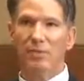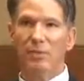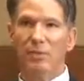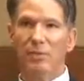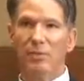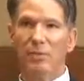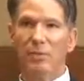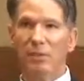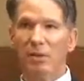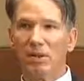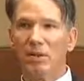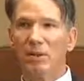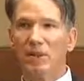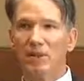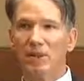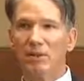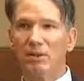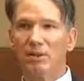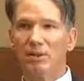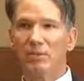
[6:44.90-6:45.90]
to
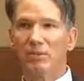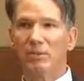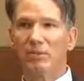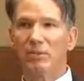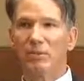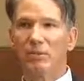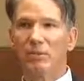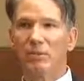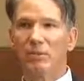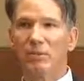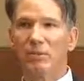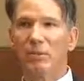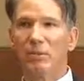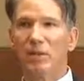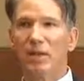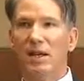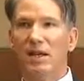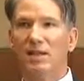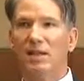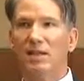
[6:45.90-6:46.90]
believe
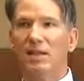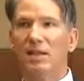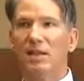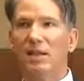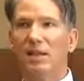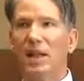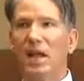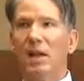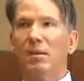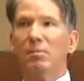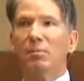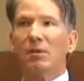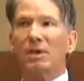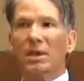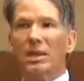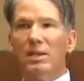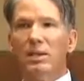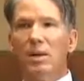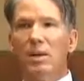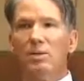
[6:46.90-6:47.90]
that the
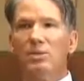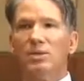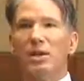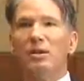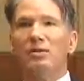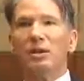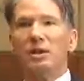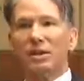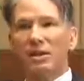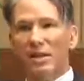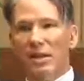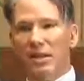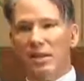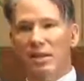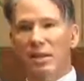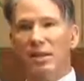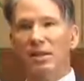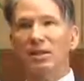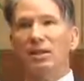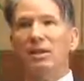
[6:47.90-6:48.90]
MD knows
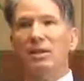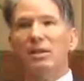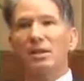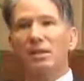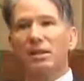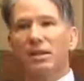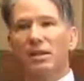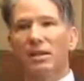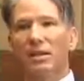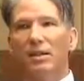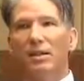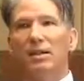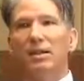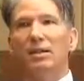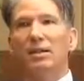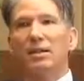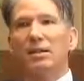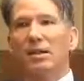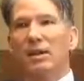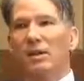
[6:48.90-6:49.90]
everything that
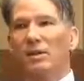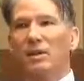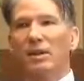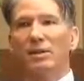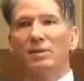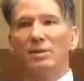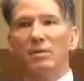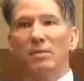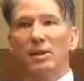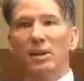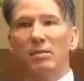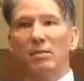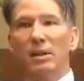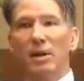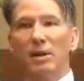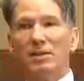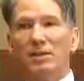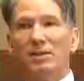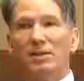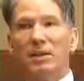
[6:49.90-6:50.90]
there is about
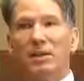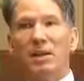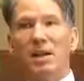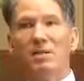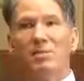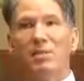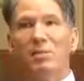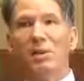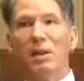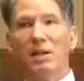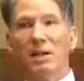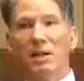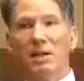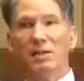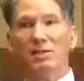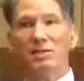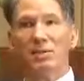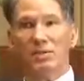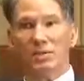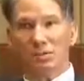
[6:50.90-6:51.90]
medicine and everybody
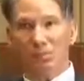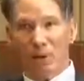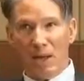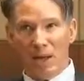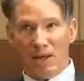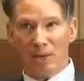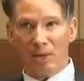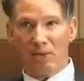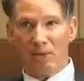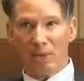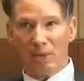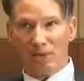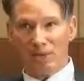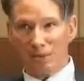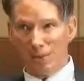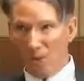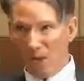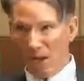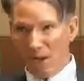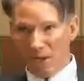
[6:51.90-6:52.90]
else is a back-of-the-bus
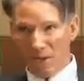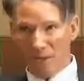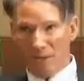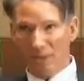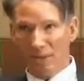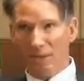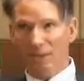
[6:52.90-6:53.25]
quack.